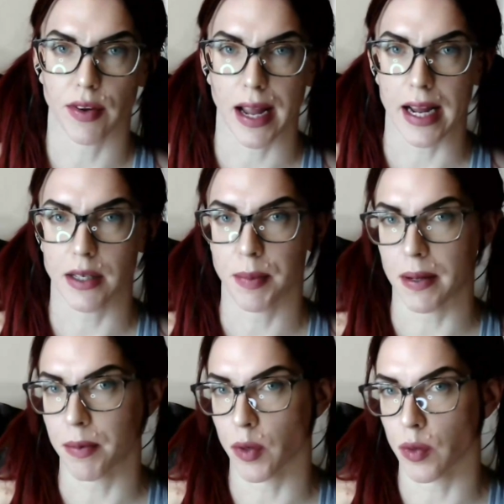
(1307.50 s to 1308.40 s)
advocate
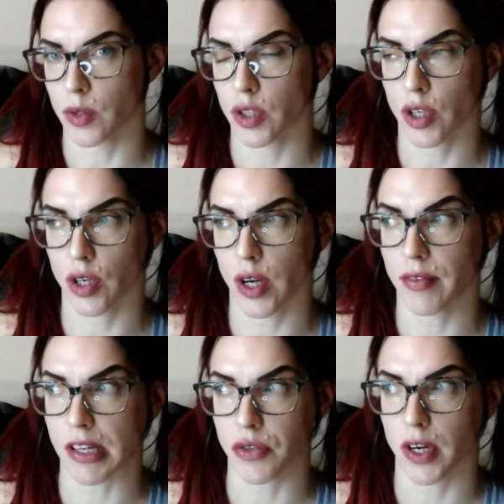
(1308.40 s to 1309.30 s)
people to,
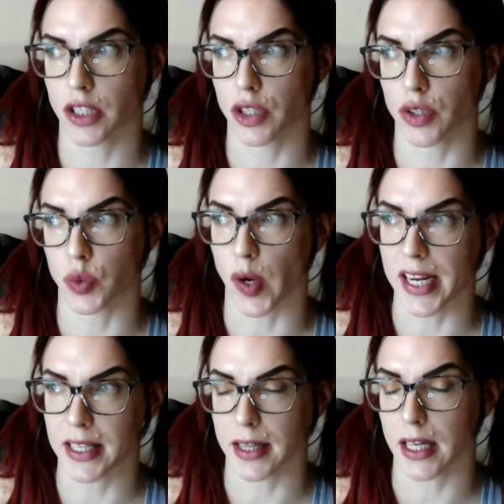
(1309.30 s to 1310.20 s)
if they're trying to lose
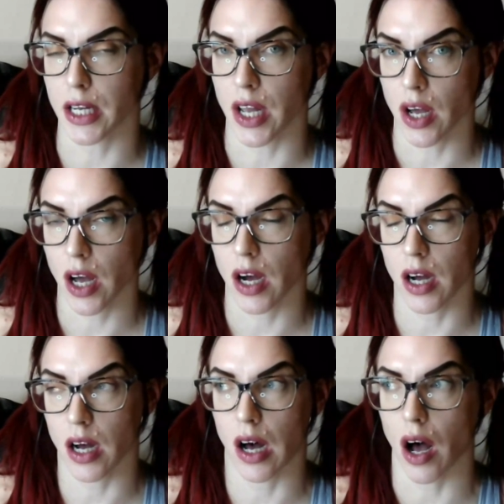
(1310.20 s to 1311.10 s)
weight, that they
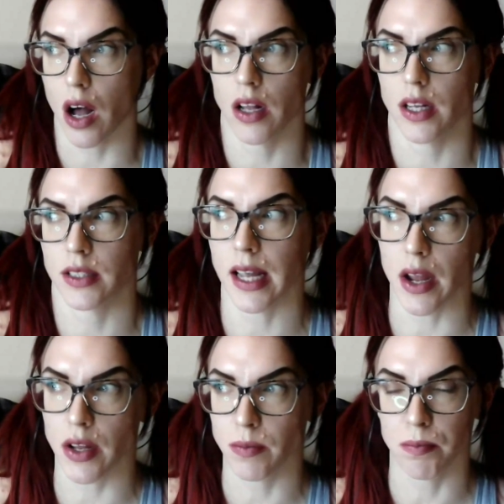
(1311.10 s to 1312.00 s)

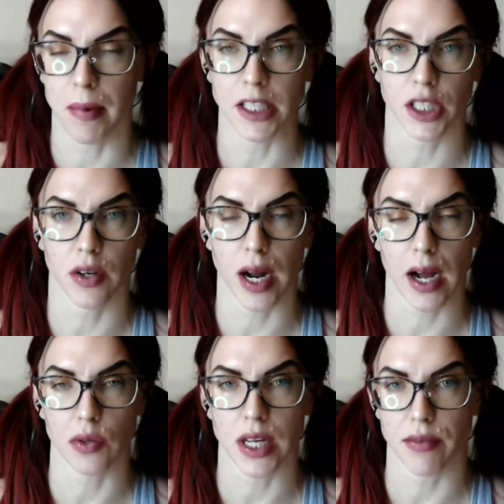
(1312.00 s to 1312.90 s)
they measure
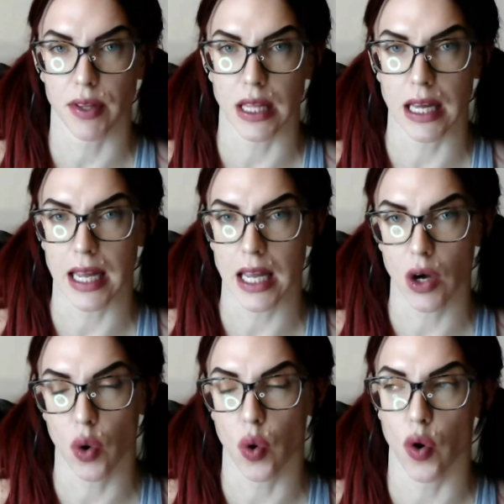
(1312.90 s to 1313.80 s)
out everything
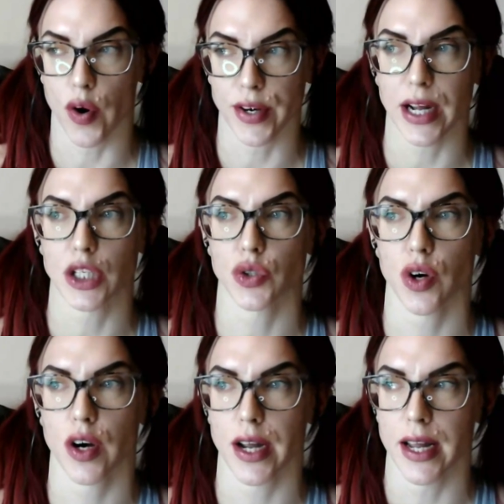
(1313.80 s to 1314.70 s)
or they
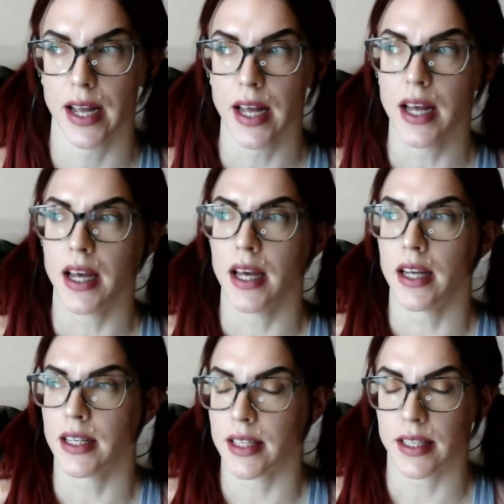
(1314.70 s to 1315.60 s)
try.
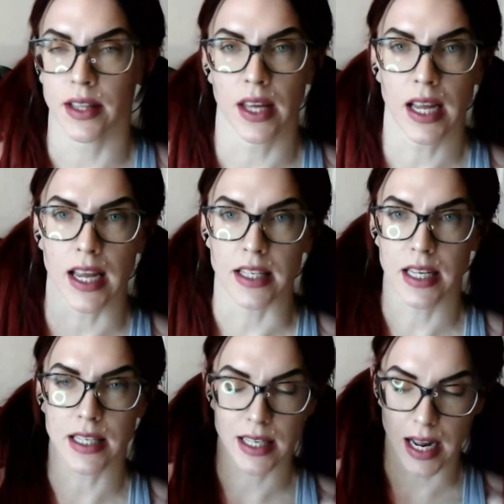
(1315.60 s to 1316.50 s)
The thing
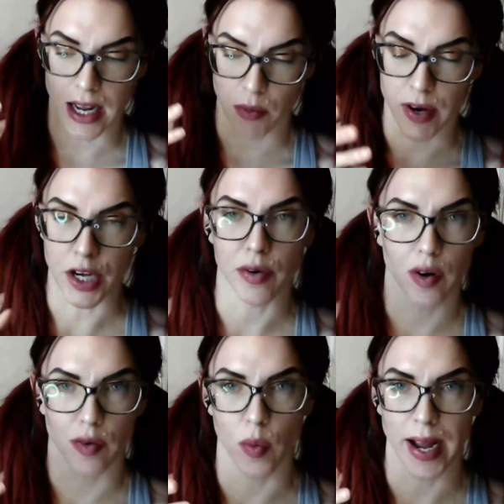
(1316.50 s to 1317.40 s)
is, it's like when
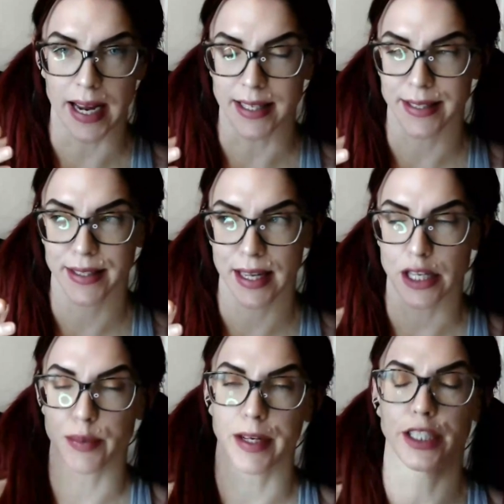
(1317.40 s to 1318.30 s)
you're overweight,
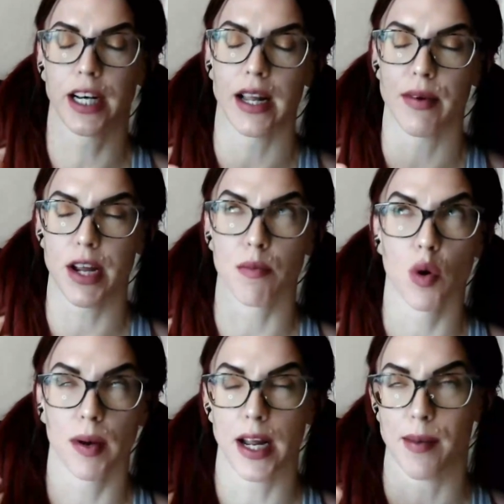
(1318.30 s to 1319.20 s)
especially when you're
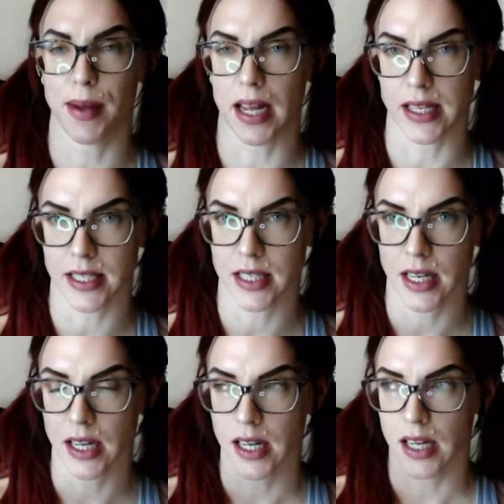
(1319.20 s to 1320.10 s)
morbidly
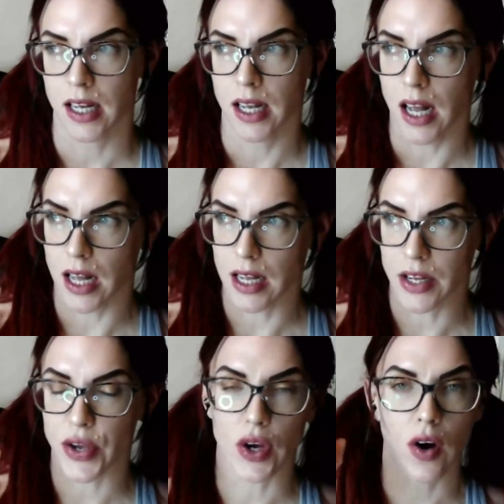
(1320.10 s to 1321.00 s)
obese,
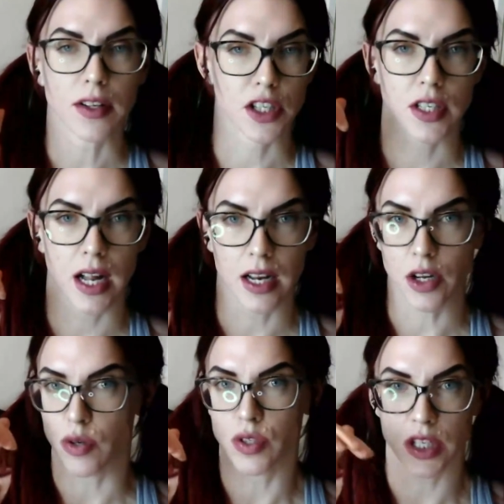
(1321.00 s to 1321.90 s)
you can't
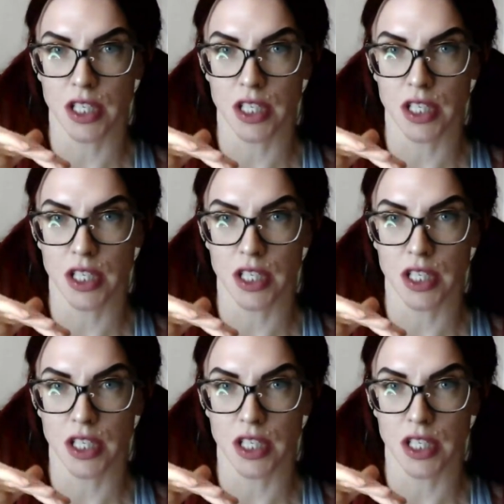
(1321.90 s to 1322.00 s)
use